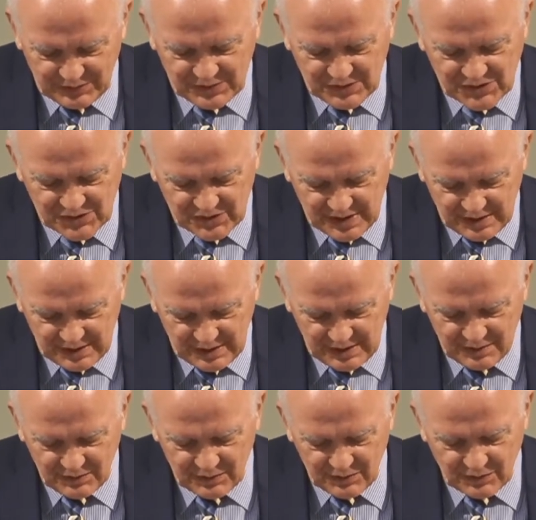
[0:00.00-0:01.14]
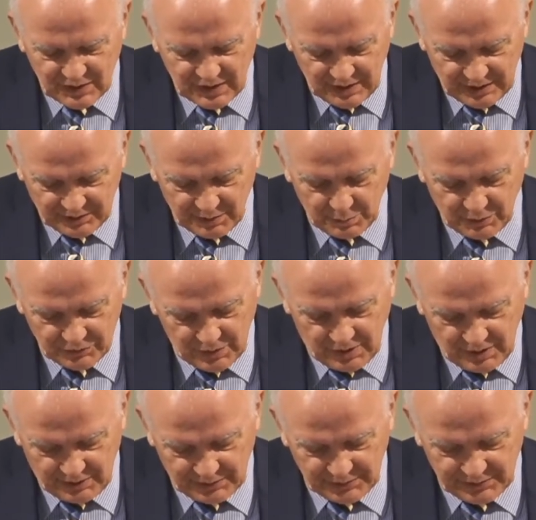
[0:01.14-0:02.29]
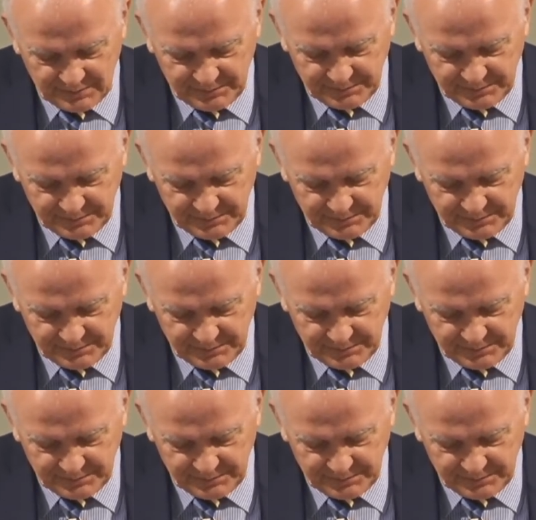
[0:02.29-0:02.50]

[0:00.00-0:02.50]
see the kingdom of God."